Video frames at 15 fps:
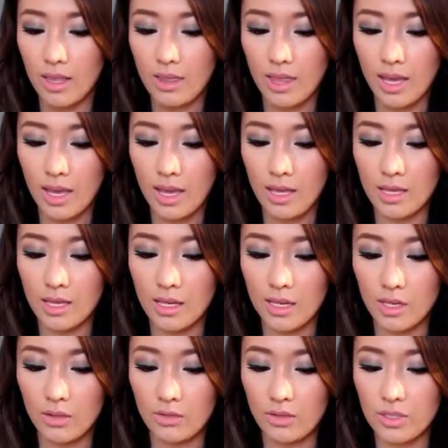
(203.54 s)
then
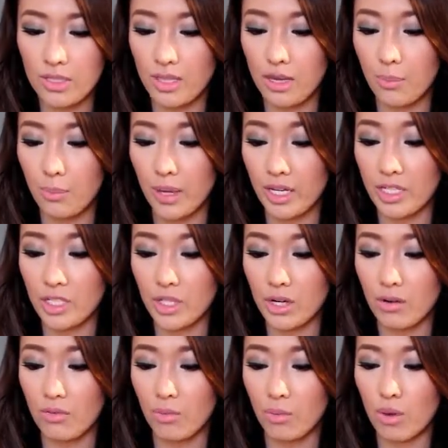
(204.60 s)
you've seen a picture
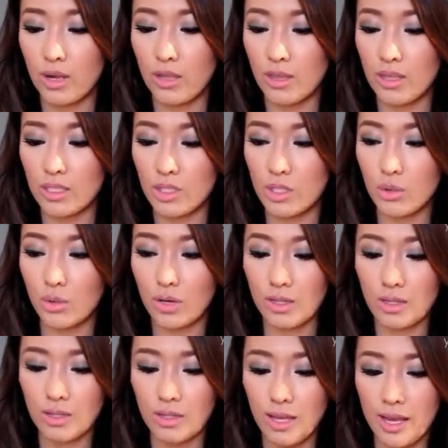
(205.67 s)
of what the
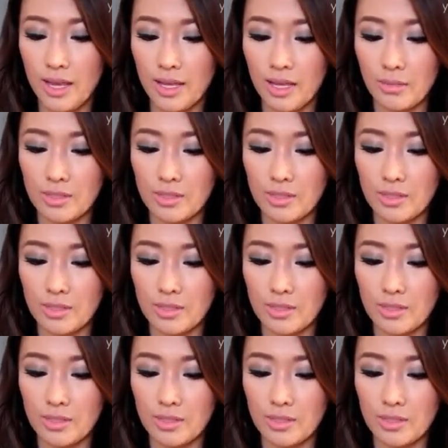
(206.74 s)
tutorial looked like.